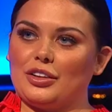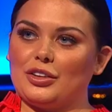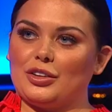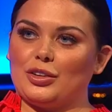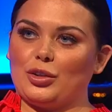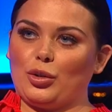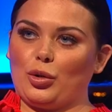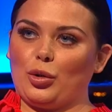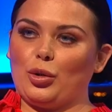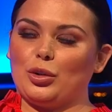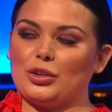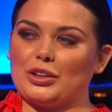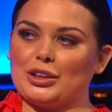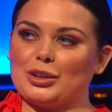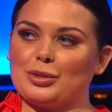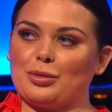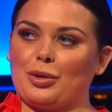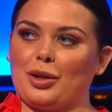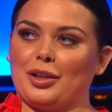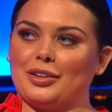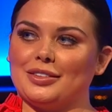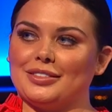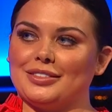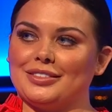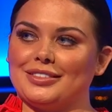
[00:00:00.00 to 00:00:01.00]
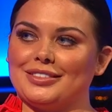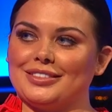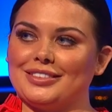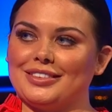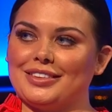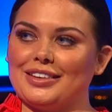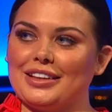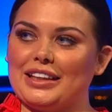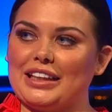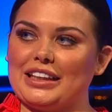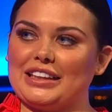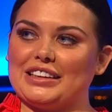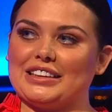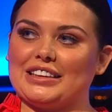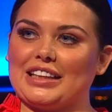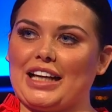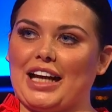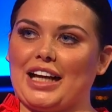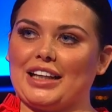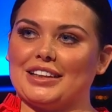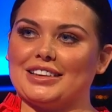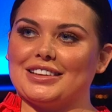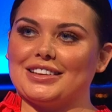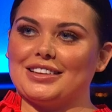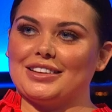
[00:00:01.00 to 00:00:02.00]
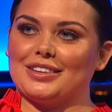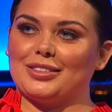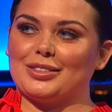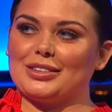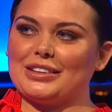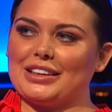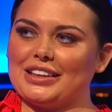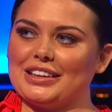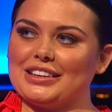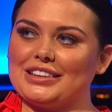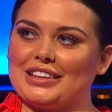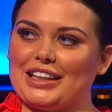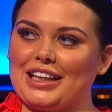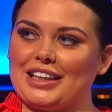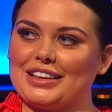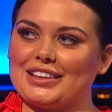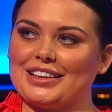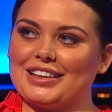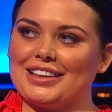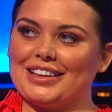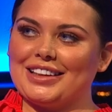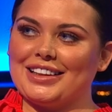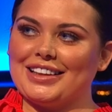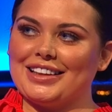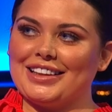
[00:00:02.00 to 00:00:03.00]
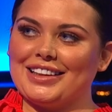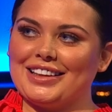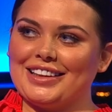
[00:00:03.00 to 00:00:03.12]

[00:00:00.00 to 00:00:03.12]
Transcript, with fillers: the oldest one. His dad. Was ah, it his ah, dad? Was it